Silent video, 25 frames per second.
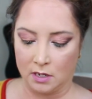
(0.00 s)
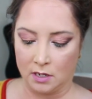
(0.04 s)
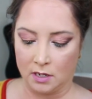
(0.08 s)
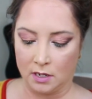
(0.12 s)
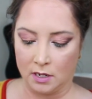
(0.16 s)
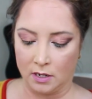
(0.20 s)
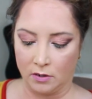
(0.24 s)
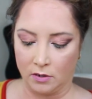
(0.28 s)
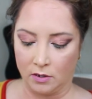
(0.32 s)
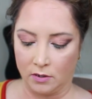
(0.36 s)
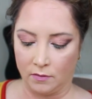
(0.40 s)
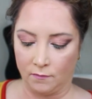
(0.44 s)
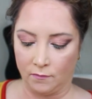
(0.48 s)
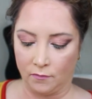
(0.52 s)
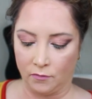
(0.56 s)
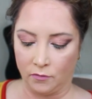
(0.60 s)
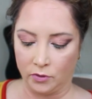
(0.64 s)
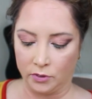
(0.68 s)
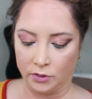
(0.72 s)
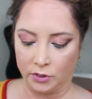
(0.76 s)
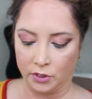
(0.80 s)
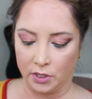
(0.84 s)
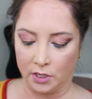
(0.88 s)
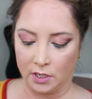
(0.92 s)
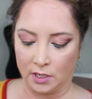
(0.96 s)
Now,
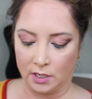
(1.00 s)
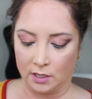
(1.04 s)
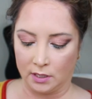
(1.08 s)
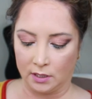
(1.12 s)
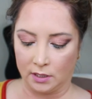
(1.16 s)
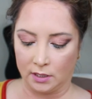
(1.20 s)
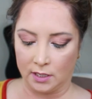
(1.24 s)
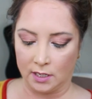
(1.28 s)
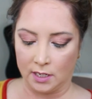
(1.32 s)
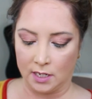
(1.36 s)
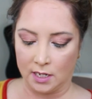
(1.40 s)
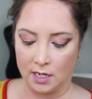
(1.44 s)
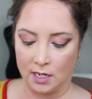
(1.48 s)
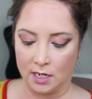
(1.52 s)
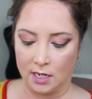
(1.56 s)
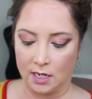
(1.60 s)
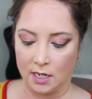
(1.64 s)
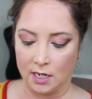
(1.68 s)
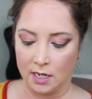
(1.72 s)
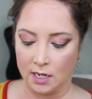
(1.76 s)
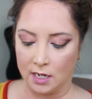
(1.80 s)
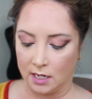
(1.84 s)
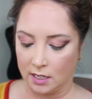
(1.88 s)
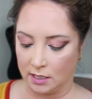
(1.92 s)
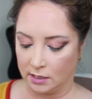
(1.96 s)
unfortunately,
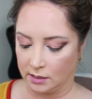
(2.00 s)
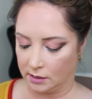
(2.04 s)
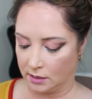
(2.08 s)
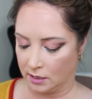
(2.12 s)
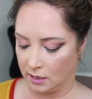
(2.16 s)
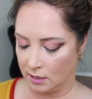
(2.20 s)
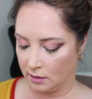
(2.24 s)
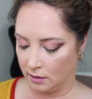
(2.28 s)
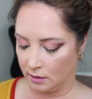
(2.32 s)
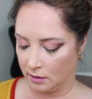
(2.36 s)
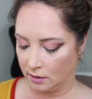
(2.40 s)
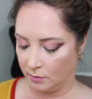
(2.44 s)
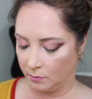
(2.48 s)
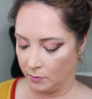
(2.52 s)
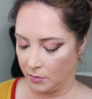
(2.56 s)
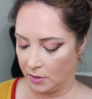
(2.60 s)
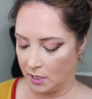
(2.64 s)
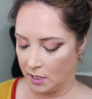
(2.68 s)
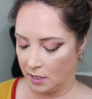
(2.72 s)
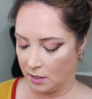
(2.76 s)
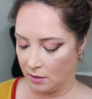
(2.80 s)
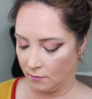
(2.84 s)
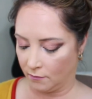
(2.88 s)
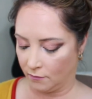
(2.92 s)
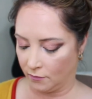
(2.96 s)
he is not going to be
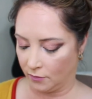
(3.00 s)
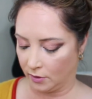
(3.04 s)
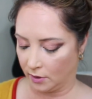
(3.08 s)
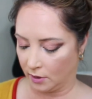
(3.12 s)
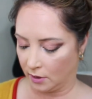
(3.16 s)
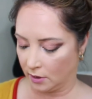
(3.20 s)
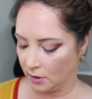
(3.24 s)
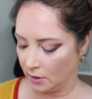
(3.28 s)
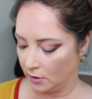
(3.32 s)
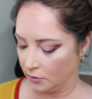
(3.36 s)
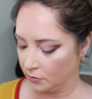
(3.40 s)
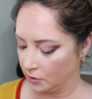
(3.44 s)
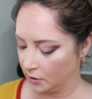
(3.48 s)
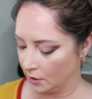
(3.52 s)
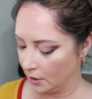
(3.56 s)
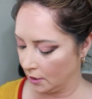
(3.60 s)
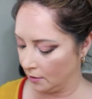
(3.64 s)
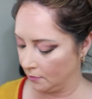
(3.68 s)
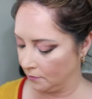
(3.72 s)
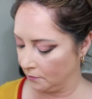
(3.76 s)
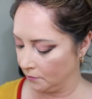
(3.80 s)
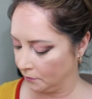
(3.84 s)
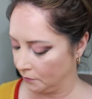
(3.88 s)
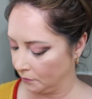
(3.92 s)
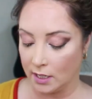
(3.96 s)
here for the closing.